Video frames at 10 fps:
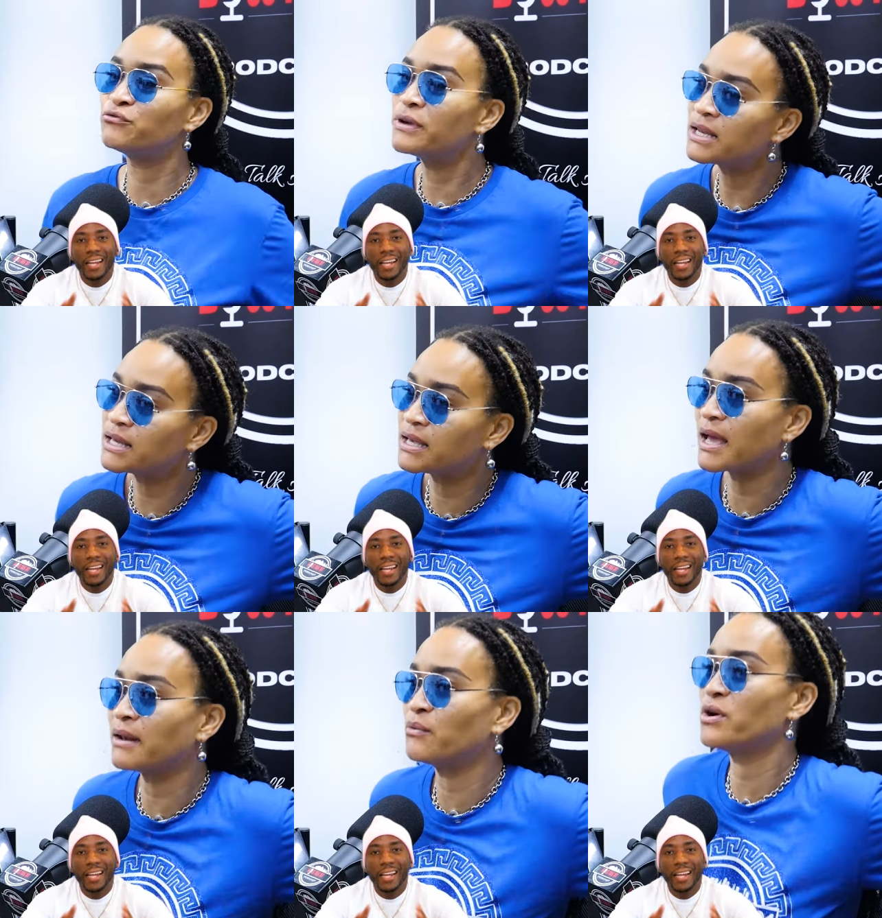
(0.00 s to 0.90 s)
Speaker 1: is
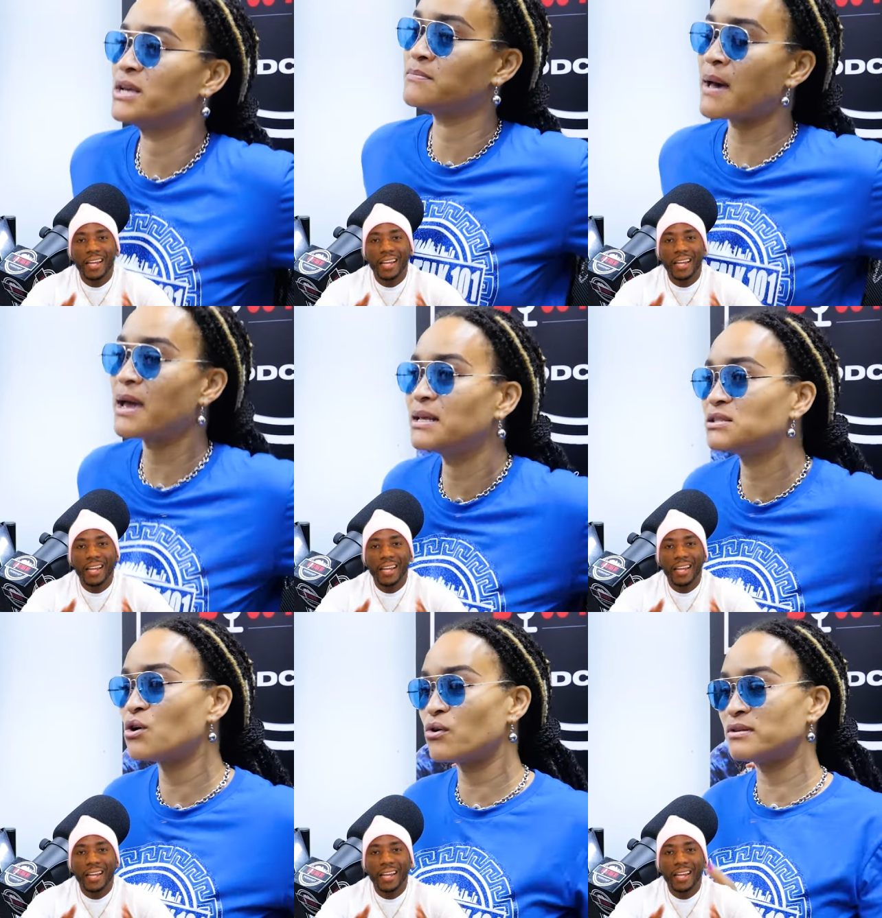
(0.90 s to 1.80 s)
really and where his mind
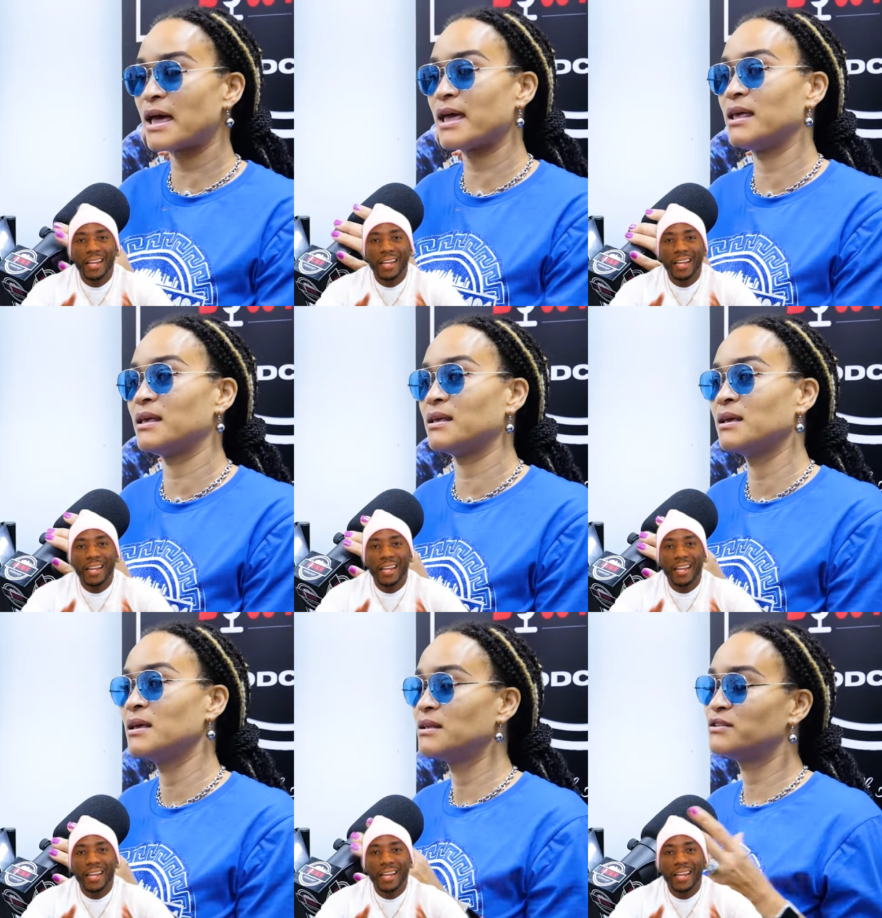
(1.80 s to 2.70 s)
is. So, like,
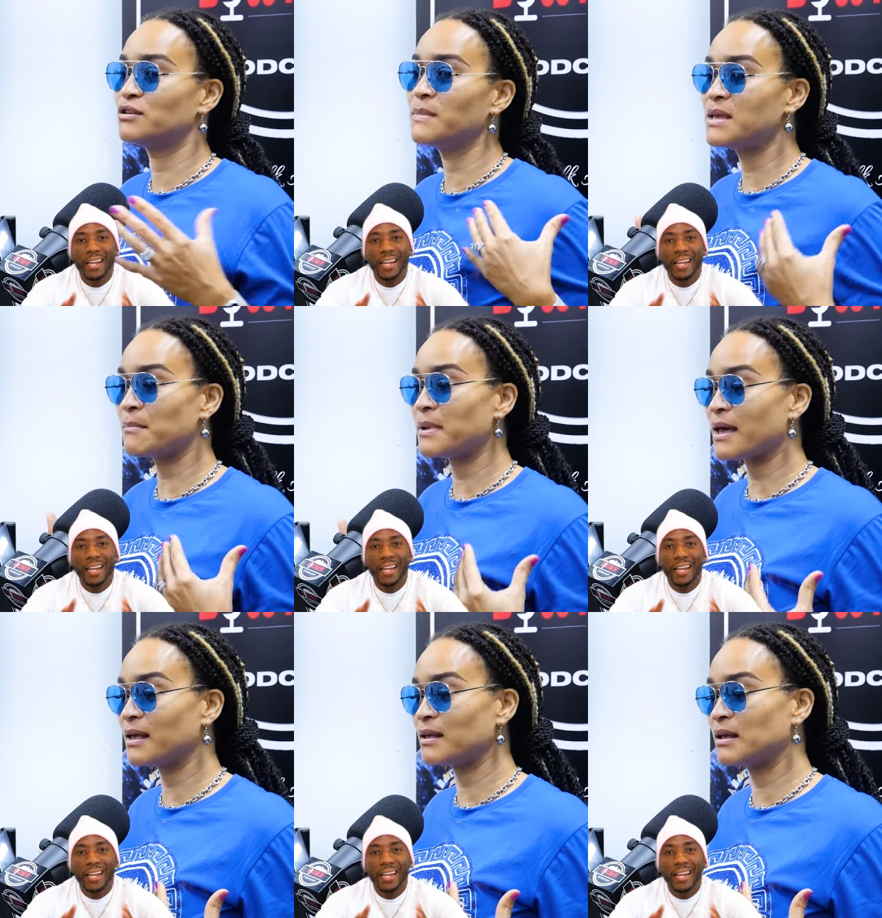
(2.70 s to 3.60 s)
to me, I'm
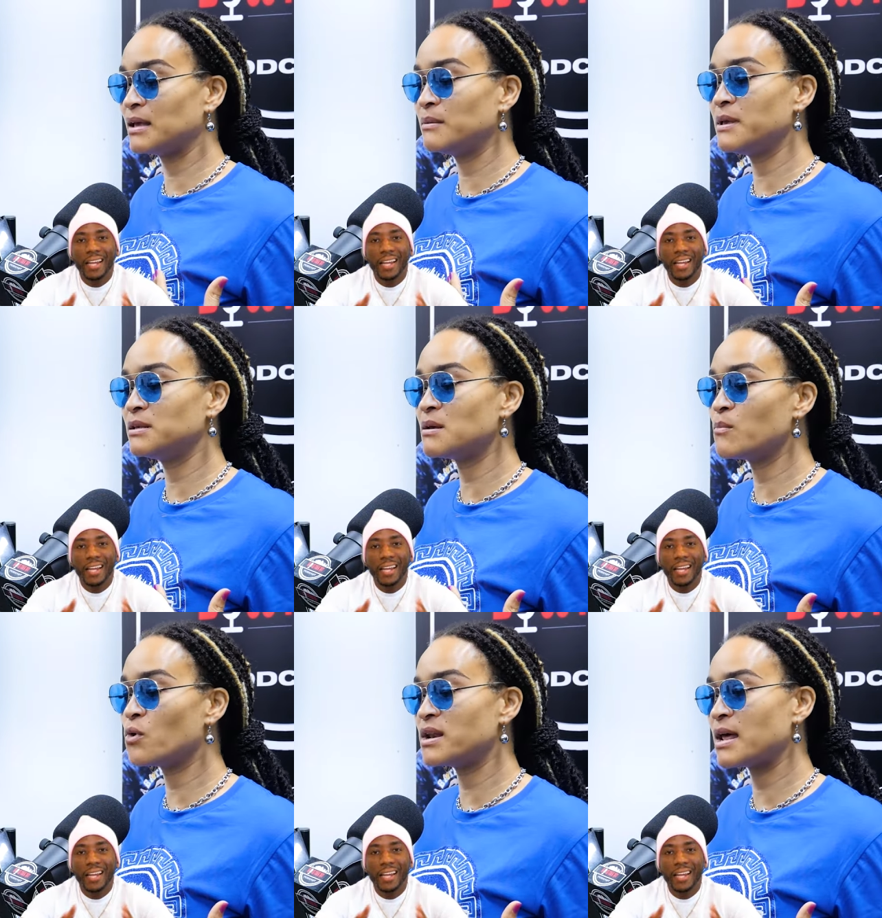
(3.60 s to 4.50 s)
like, it'll be
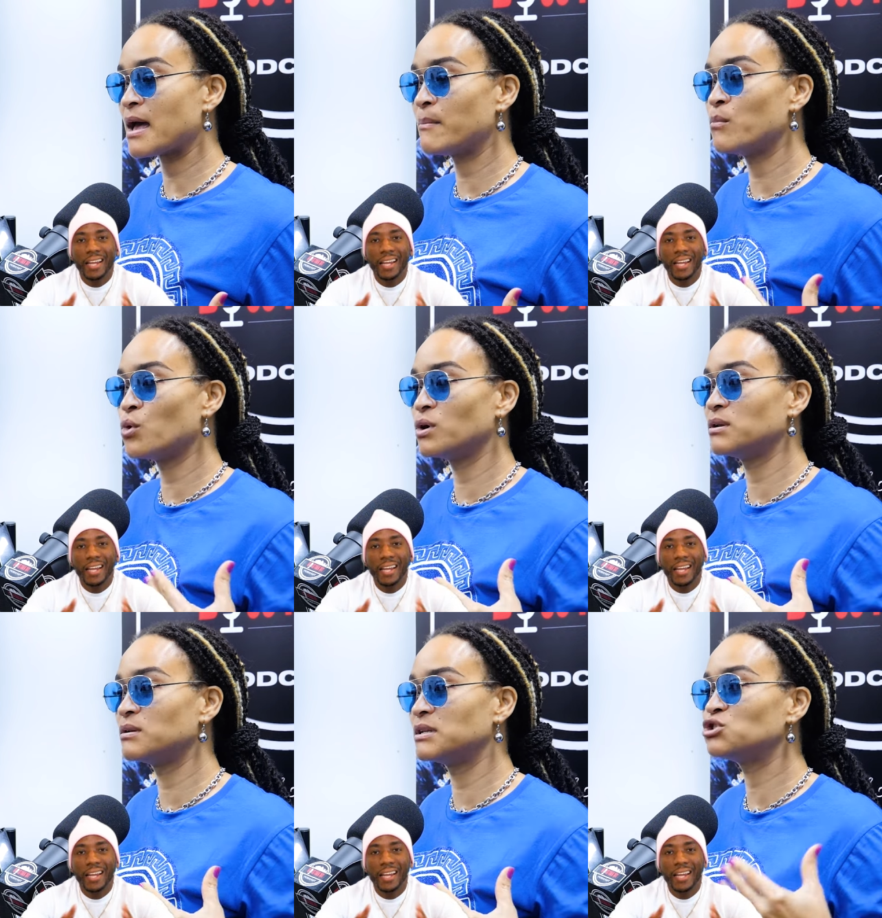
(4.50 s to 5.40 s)
someone that
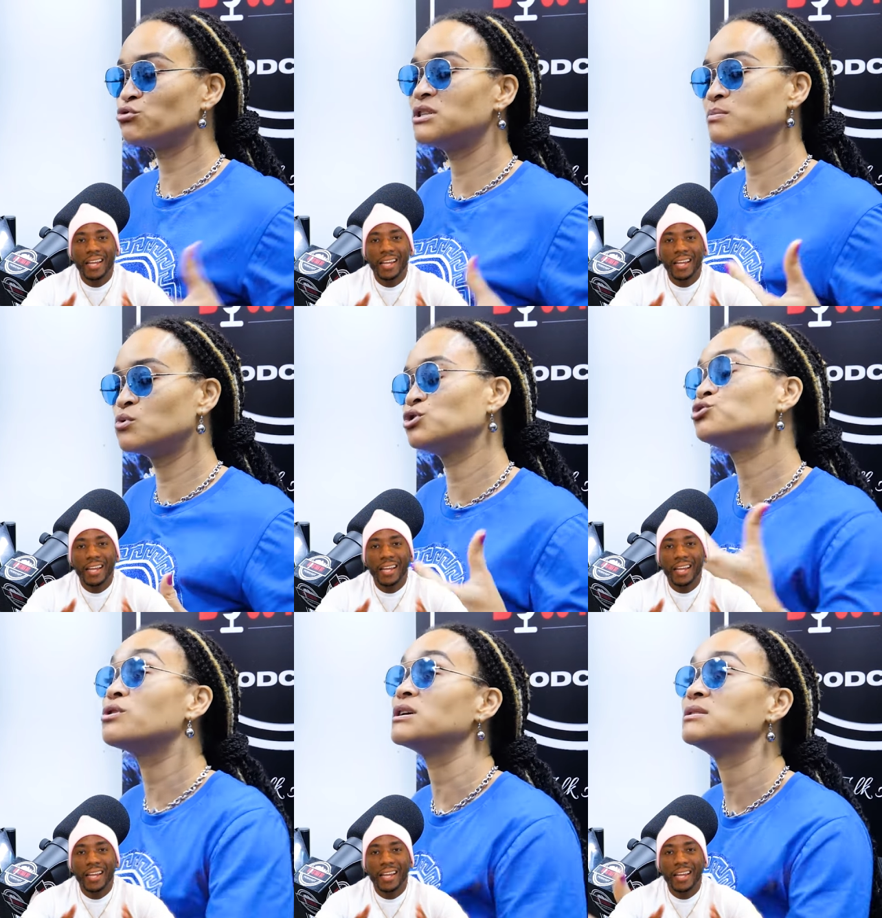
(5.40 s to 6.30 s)
the streets more
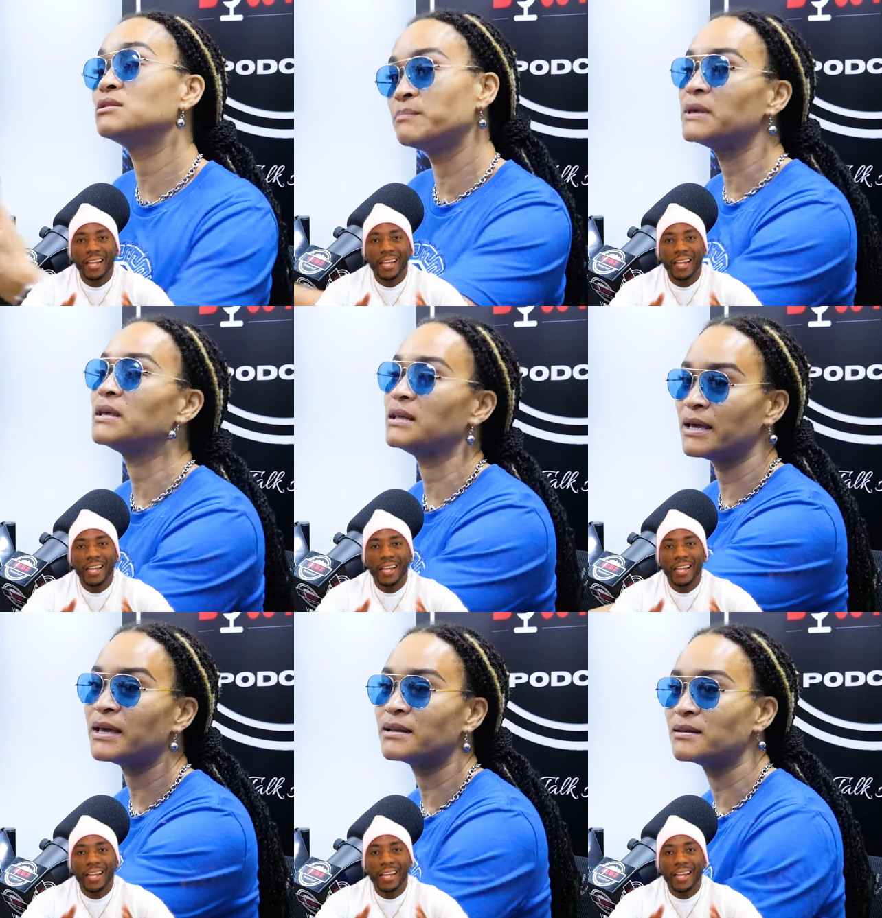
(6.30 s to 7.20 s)
trust to be
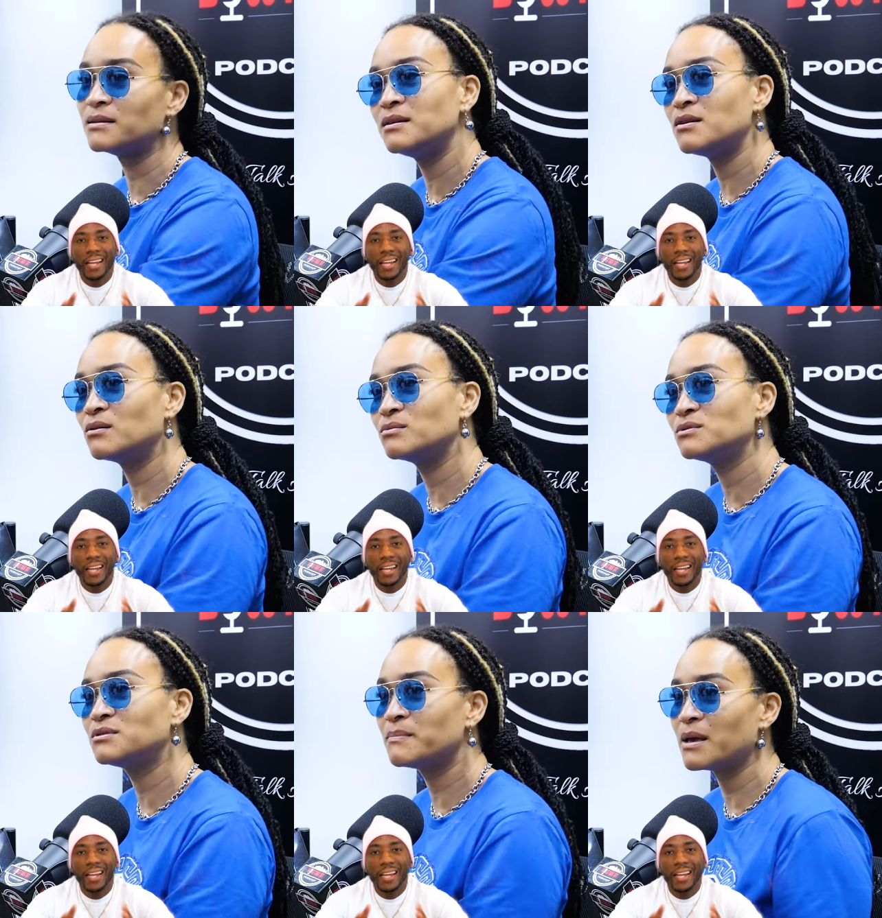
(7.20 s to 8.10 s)
in, you know,
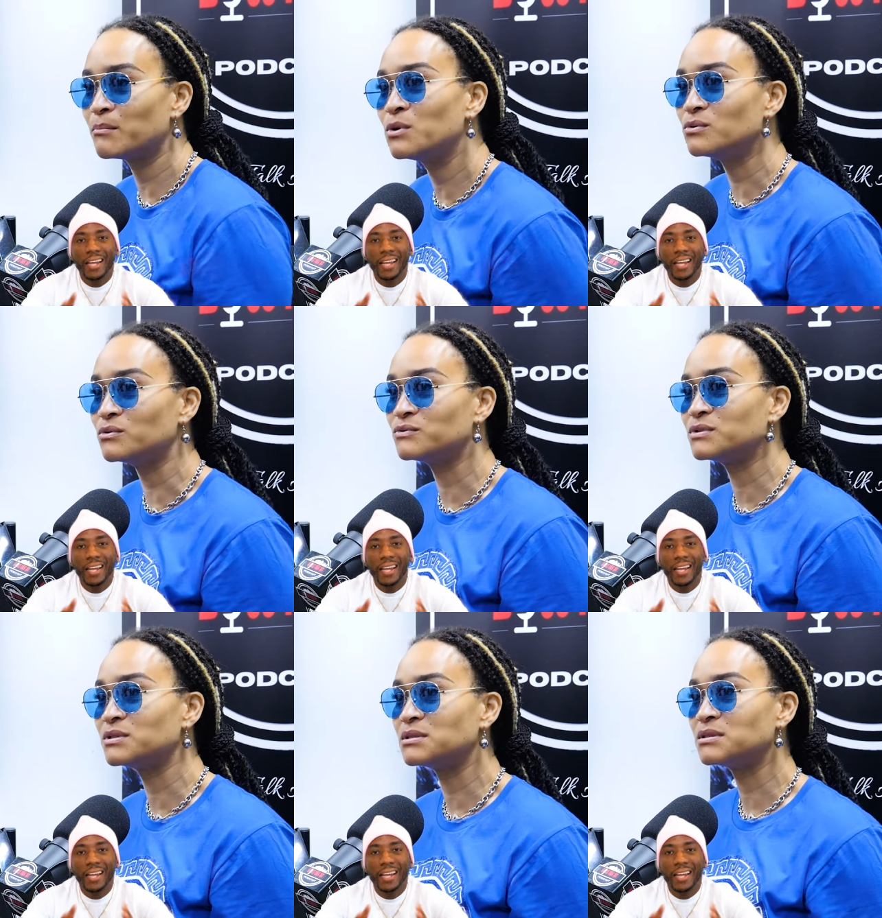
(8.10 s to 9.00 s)
to make
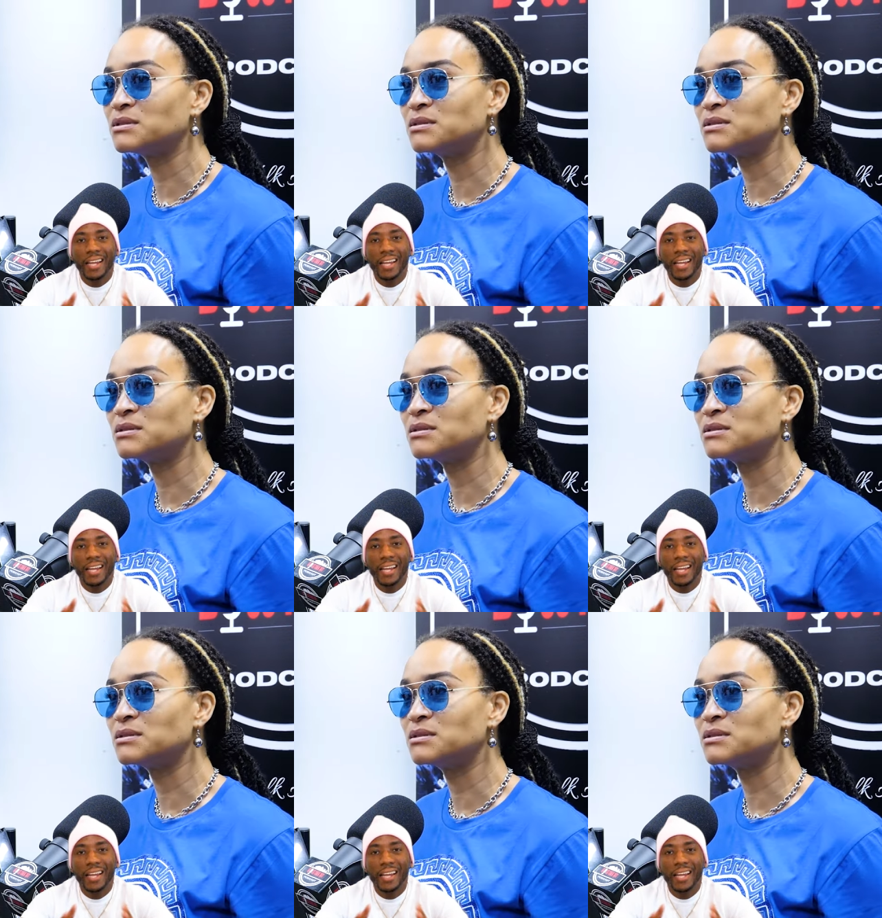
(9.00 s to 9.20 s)
moves.